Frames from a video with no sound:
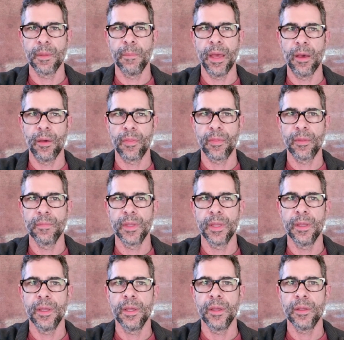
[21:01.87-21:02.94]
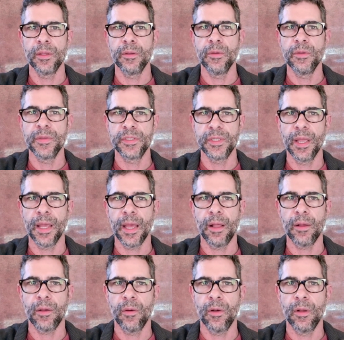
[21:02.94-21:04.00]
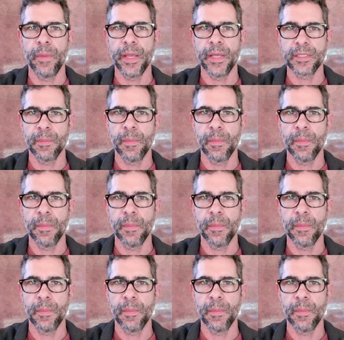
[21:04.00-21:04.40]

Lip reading: mouth. Using alcohol-based